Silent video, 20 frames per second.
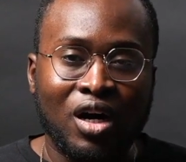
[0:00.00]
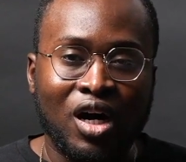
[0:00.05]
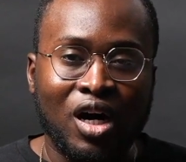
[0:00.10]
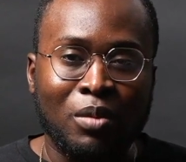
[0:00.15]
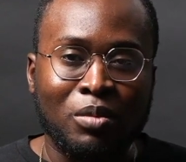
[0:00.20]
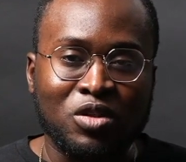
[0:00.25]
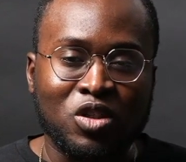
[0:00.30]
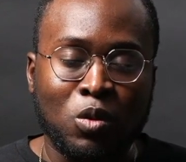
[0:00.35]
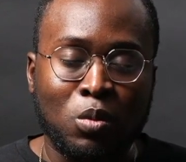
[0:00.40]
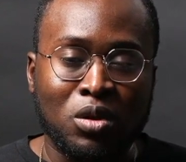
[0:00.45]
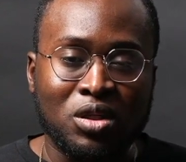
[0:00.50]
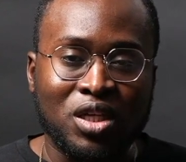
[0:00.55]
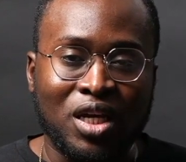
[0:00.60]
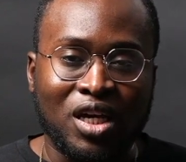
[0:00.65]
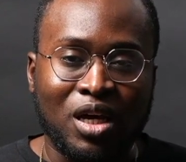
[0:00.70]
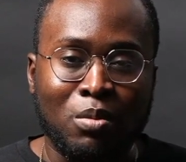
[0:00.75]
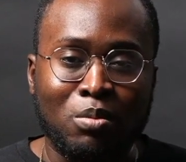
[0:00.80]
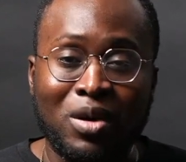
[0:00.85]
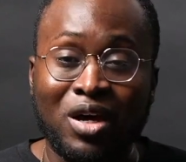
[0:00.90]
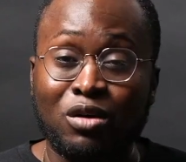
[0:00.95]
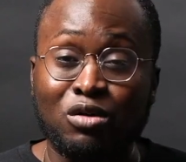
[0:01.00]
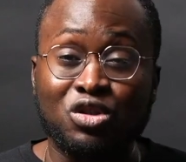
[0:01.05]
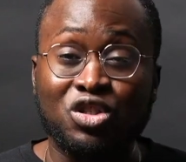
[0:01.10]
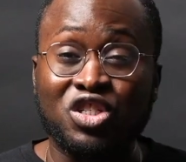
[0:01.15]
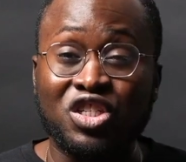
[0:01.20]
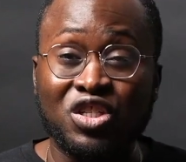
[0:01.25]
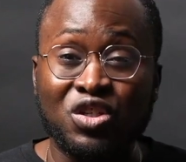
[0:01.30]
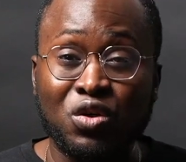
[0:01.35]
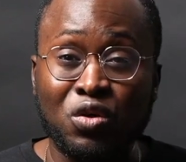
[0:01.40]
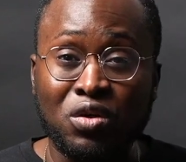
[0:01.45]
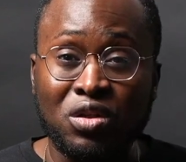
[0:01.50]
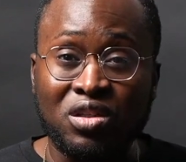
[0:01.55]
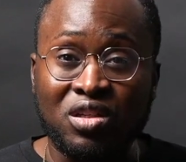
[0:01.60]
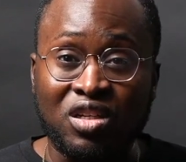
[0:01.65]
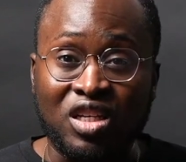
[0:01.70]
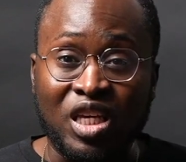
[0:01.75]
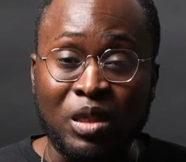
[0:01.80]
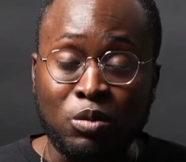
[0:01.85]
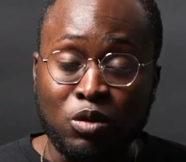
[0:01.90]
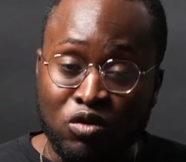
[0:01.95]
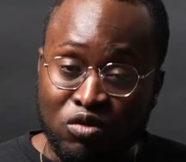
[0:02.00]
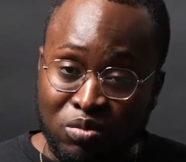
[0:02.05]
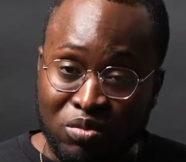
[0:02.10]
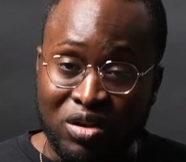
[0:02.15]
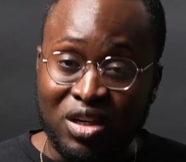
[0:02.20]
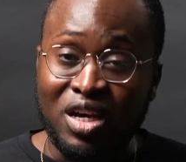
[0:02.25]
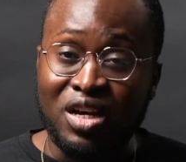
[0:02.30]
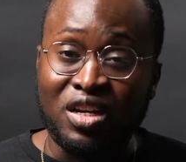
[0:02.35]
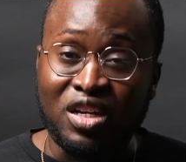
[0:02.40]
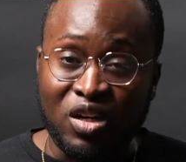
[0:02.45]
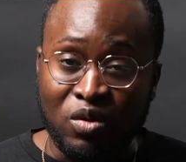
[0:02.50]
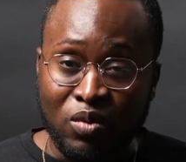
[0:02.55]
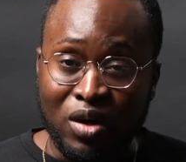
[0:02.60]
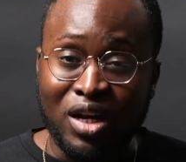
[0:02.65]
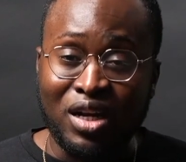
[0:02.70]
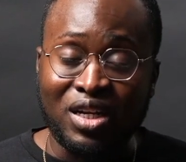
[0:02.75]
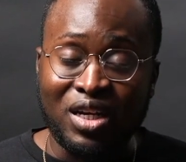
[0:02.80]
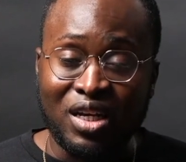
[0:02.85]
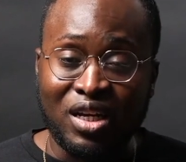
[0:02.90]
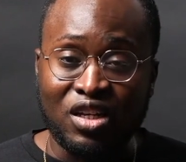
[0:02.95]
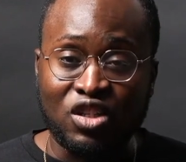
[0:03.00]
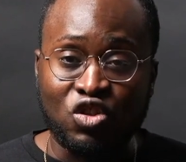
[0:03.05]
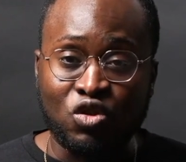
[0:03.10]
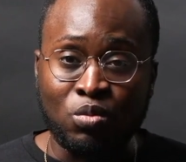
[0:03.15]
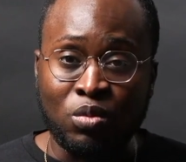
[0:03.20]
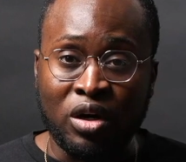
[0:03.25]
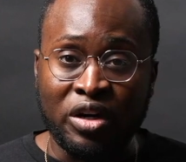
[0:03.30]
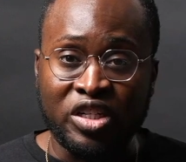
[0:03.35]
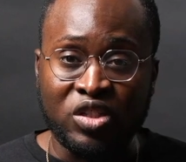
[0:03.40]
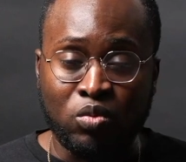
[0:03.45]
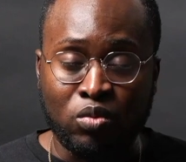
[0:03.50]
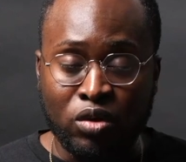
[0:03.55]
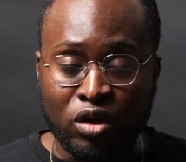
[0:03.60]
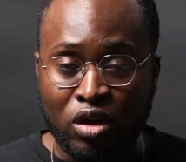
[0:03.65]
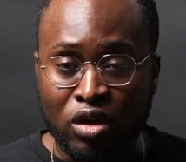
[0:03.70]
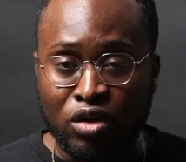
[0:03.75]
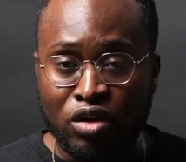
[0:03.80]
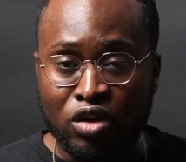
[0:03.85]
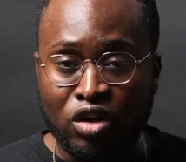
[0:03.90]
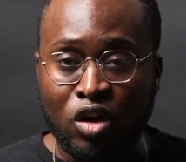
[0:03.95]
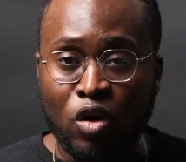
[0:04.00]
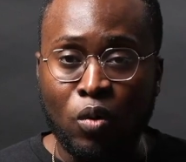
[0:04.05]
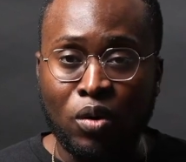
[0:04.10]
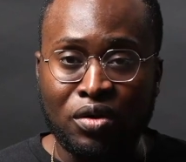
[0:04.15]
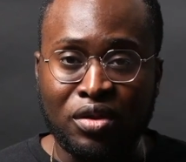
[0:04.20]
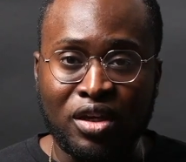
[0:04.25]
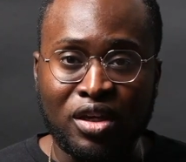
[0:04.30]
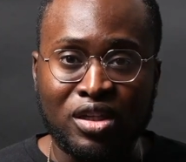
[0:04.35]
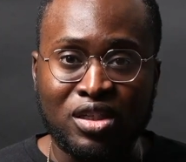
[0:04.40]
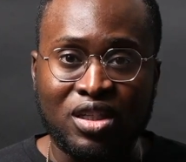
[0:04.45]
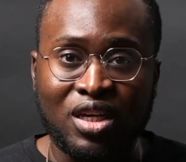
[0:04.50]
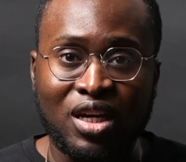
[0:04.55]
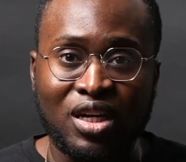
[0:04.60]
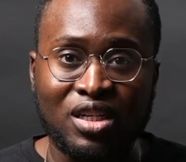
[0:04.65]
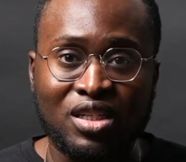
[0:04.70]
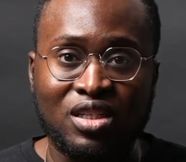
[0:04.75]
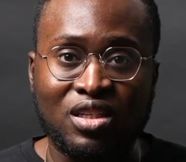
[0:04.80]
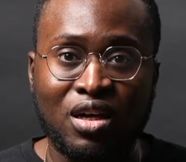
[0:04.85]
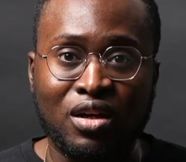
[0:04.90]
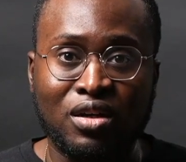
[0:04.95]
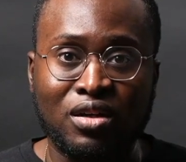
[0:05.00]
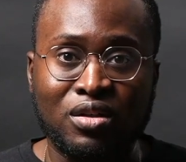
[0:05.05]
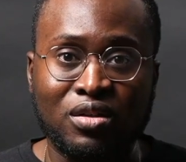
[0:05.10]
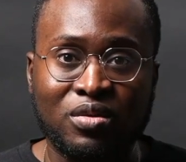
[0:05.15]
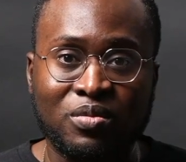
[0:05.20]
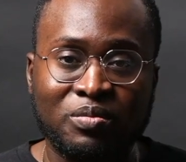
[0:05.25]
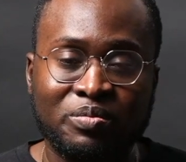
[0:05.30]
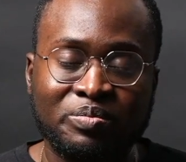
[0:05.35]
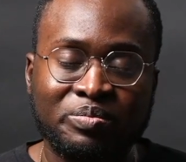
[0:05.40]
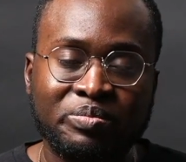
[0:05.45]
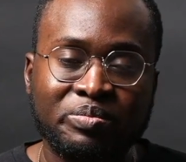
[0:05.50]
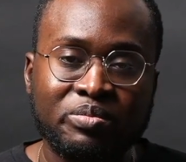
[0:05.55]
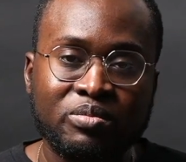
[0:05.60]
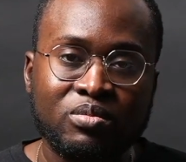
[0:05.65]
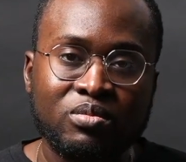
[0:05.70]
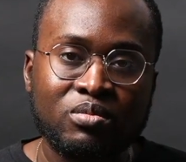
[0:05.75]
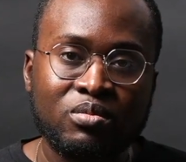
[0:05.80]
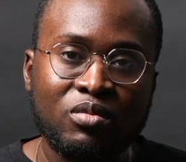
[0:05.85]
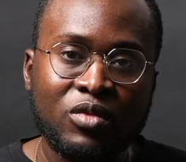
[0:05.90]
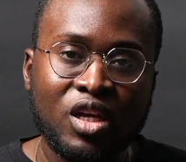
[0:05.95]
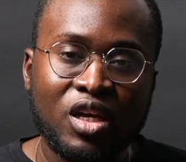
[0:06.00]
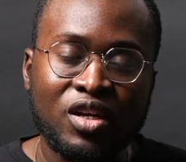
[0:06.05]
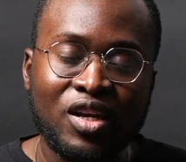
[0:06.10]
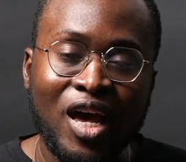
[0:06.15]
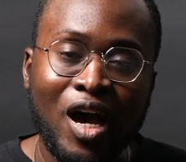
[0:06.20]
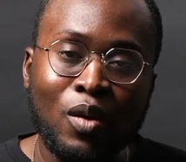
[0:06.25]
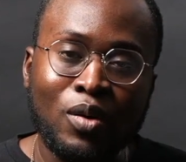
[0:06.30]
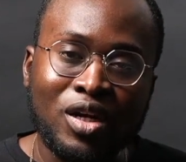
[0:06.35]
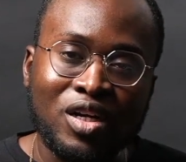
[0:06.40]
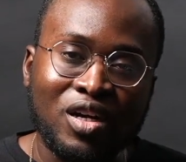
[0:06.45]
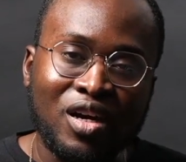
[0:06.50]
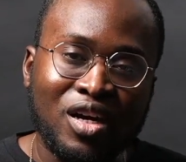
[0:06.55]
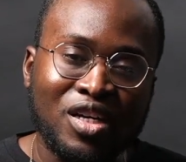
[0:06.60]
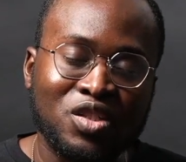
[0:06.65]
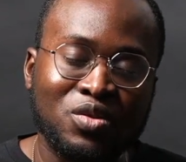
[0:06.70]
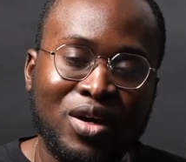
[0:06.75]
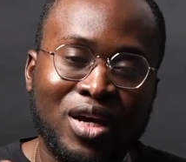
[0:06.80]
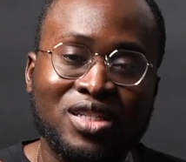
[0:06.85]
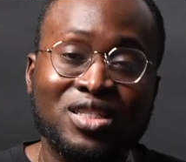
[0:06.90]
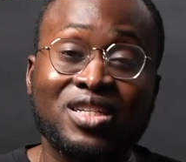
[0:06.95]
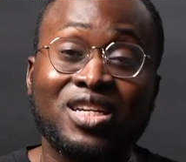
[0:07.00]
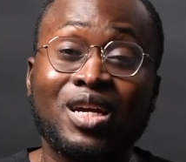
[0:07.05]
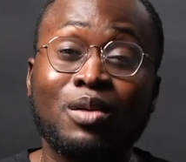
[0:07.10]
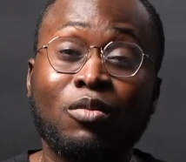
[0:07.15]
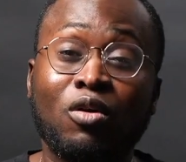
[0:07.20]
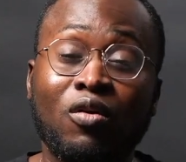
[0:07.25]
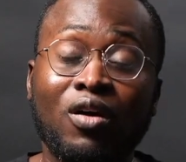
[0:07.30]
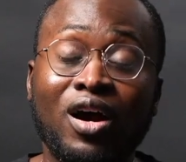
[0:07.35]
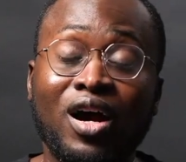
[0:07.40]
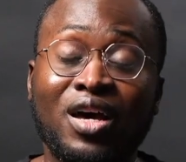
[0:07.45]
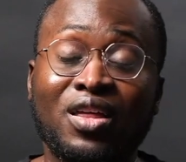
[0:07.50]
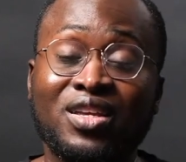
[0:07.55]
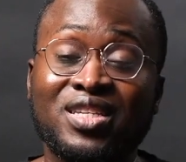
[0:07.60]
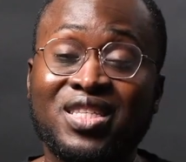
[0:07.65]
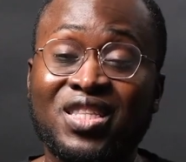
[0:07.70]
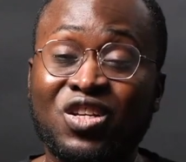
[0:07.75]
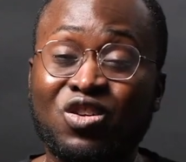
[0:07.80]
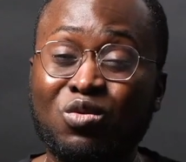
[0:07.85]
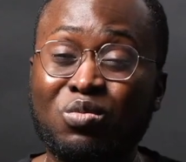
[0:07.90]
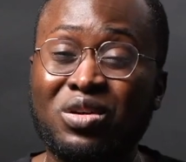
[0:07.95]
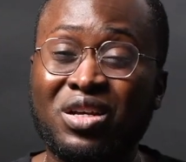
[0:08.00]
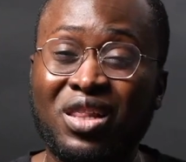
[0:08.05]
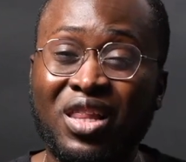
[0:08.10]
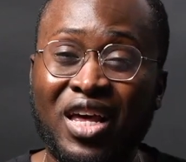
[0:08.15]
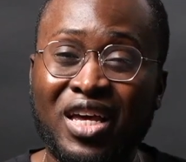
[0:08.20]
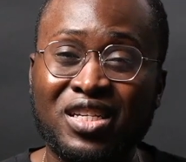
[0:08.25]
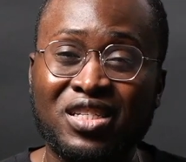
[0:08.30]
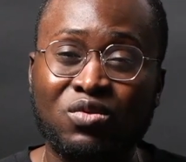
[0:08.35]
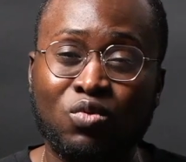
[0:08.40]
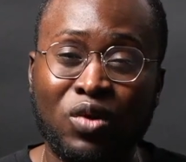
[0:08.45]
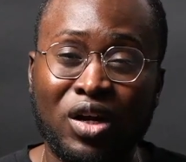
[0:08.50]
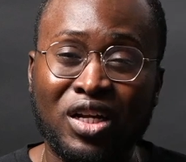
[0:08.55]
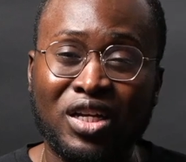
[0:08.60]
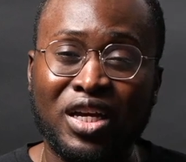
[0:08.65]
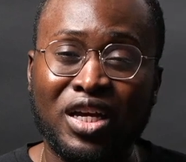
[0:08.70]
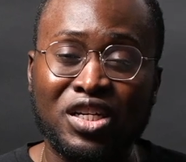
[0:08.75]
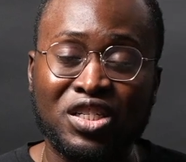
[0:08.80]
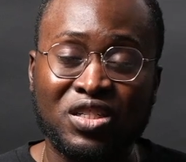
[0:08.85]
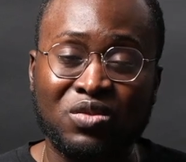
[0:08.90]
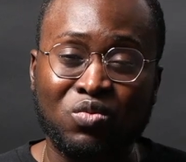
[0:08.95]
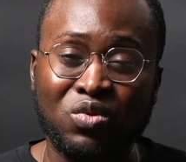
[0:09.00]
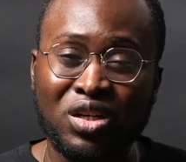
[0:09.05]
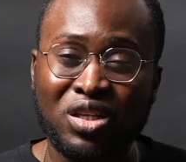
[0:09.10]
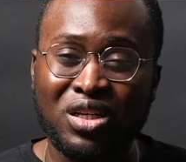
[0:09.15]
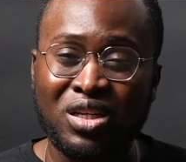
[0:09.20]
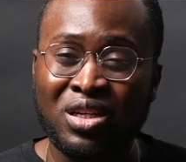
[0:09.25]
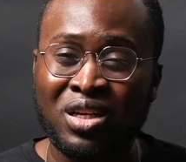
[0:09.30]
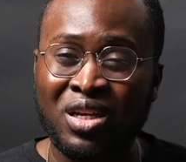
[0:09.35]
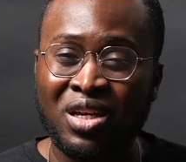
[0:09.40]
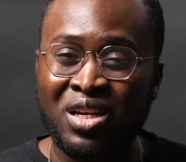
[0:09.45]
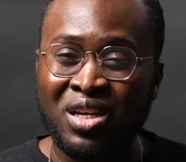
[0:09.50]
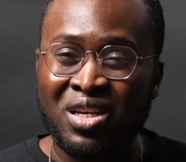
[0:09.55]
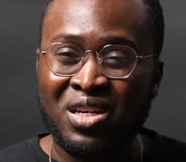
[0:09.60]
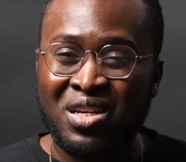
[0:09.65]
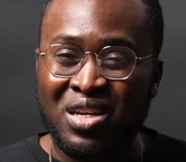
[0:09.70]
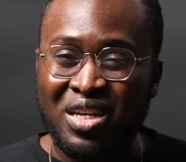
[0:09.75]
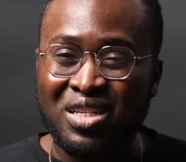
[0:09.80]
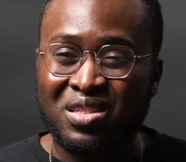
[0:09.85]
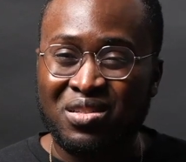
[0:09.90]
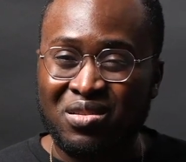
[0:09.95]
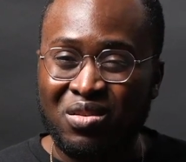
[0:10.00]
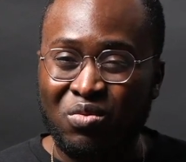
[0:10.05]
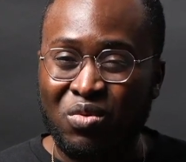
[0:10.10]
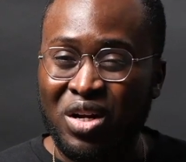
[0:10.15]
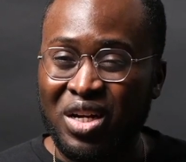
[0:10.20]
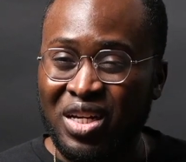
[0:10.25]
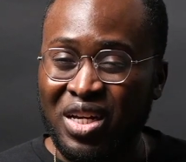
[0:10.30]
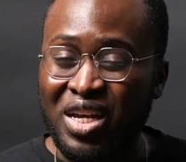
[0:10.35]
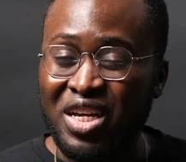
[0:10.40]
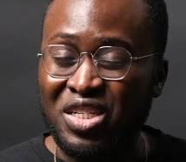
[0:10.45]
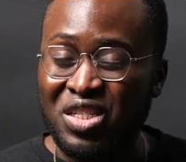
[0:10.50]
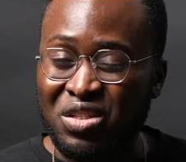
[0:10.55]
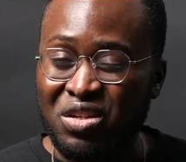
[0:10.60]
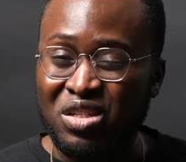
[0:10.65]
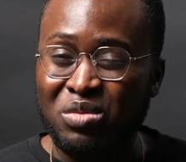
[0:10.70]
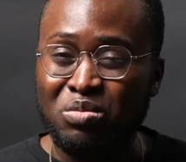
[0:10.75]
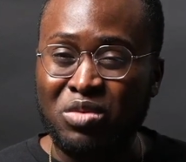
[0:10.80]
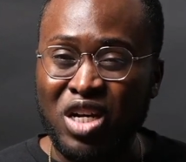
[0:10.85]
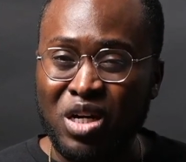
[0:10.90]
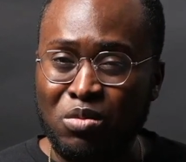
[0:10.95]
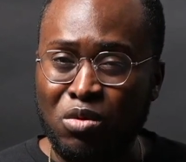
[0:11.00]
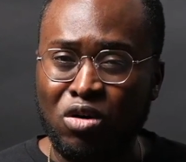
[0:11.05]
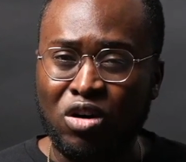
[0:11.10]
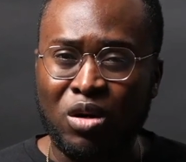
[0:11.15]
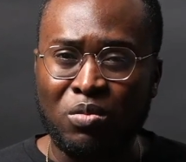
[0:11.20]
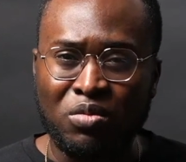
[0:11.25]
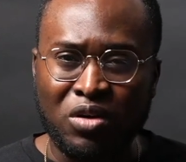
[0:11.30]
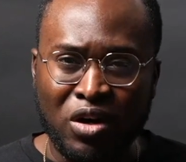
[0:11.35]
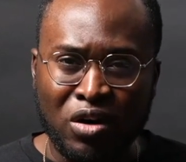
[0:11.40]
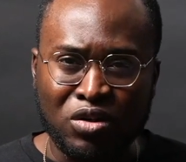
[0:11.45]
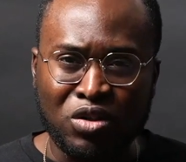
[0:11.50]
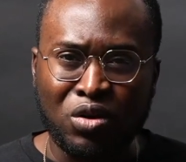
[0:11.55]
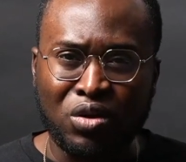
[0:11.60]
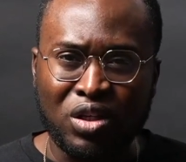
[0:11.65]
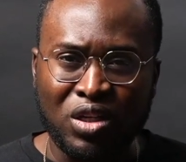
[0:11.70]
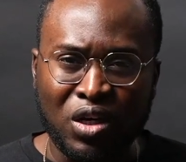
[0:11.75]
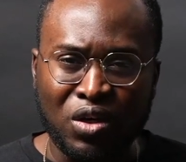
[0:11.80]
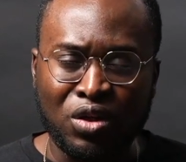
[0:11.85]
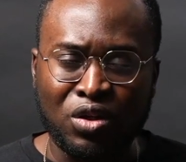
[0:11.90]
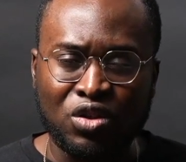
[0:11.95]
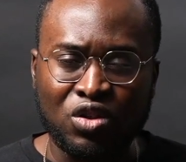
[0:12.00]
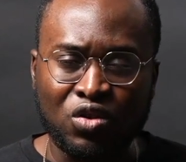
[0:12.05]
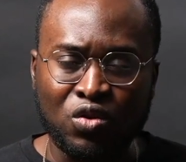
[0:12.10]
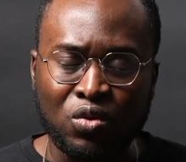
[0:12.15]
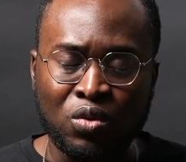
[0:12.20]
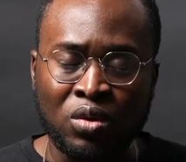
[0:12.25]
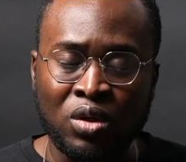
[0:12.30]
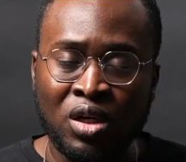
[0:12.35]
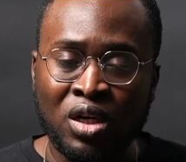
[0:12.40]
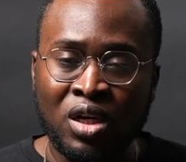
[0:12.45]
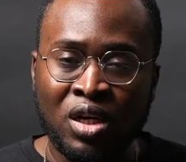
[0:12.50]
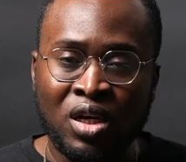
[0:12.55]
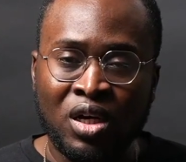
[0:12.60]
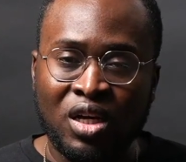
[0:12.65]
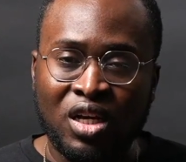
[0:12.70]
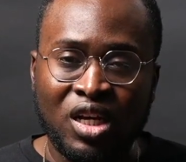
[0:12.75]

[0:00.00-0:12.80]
it's almost like a metal shield to keep you from getting irradiated too much when we're undergoing these kind of studies. Now, in contrast, an MRI, that's a little bit less radiation. Really, the radiation is minimal compared to the other two. An